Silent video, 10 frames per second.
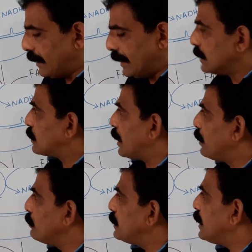its
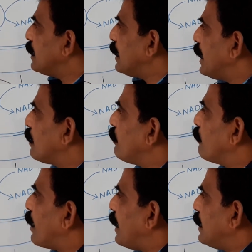reducing
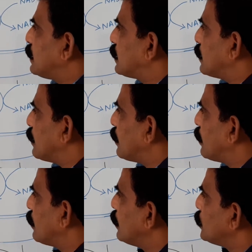equivalents
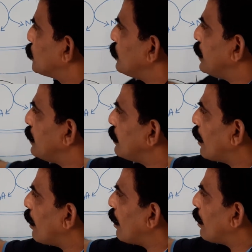to the
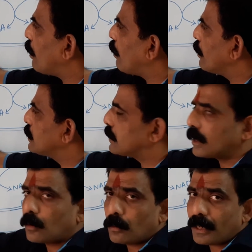
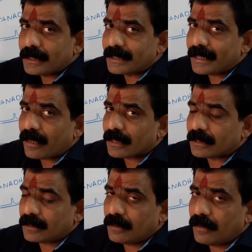oxaloacetic
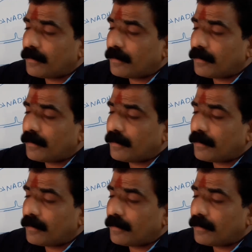acid.